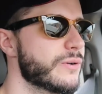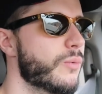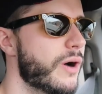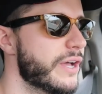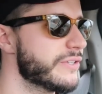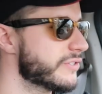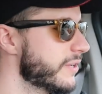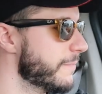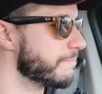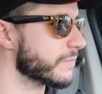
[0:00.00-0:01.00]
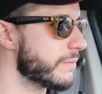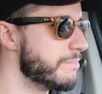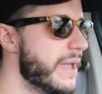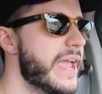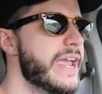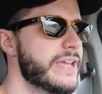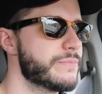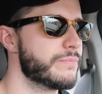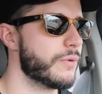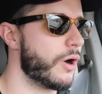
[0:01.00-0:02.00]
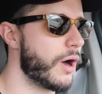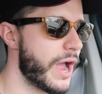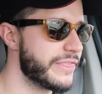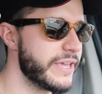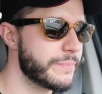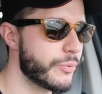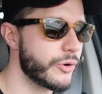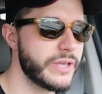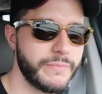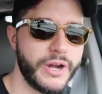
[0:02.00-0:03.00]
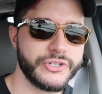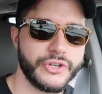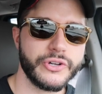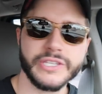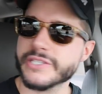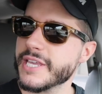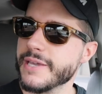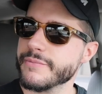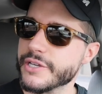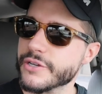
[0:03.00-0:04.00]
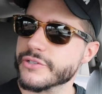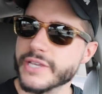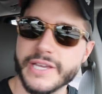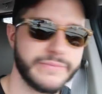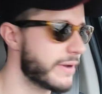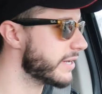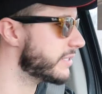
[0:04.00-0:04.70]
it was made I think pretty much during the same years as my